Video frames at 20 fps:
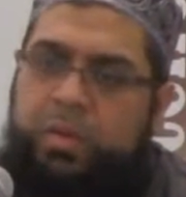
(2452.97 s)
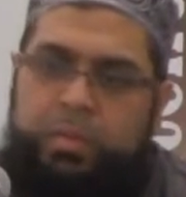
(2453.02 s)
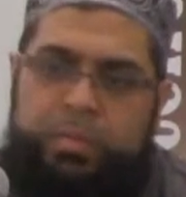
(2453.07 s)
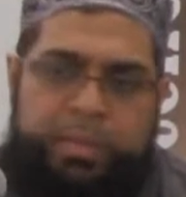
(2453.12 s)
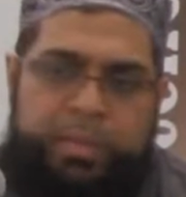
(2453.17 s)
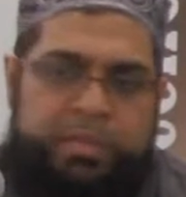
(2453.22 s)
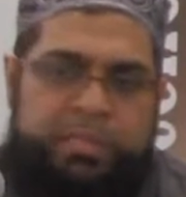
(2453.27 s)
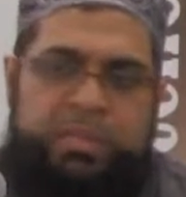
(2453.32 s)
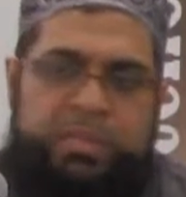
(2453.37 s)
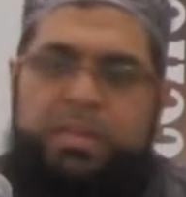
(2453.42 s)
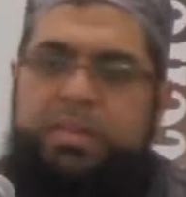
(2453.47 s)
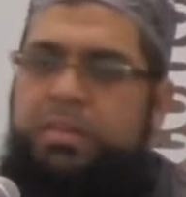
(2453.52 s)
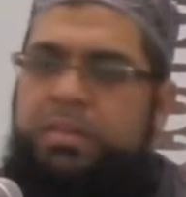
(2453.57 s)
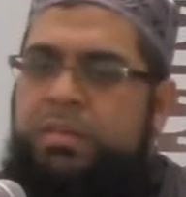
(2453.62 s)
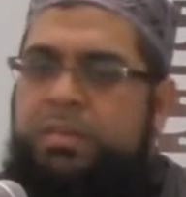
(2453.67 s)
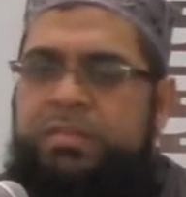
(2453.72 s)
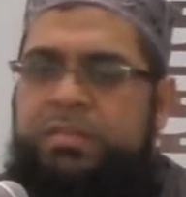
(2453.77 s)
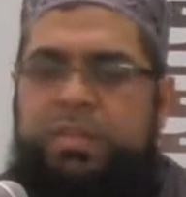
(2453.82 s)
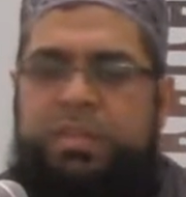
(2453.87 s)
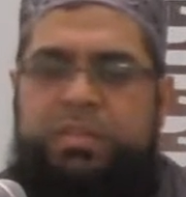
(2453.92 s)
or my
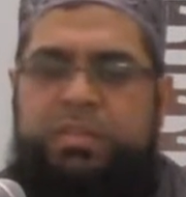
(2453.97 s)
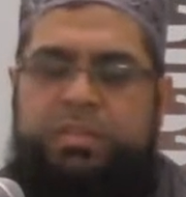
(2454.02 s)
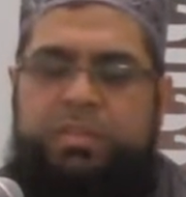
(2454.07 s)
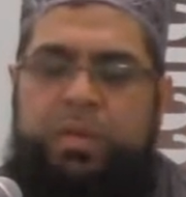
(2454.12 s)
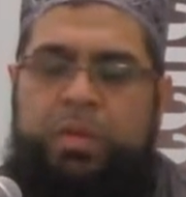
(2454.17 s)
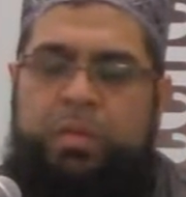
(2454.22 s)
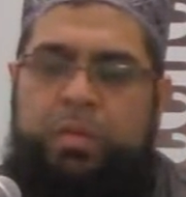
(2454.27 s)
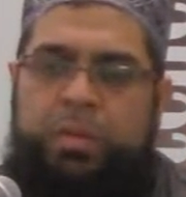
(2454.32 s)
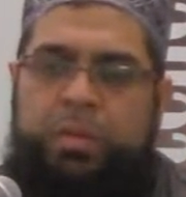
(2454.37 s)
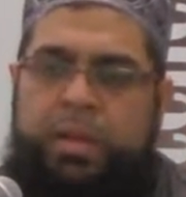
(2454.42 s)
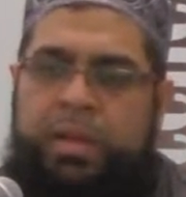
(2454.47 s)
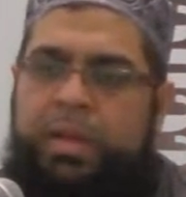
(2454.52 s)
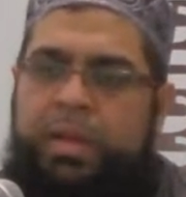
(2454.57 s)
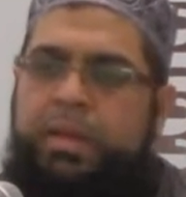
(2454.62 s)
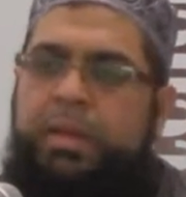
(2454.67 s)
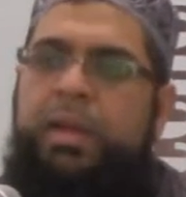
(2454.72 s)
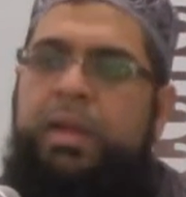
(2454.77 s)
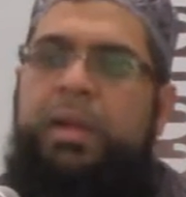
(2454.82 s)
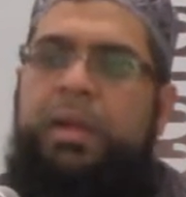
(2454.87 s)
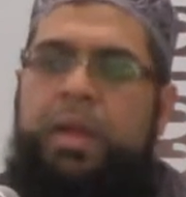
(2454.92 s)
son recites the
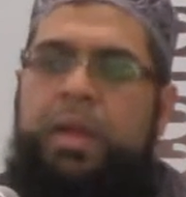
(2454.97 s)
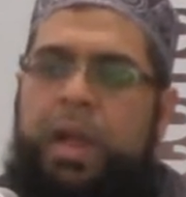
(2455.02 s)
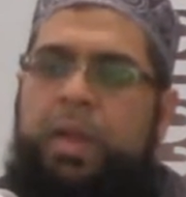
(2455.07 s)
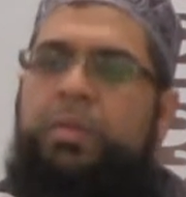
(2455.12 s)
Quran,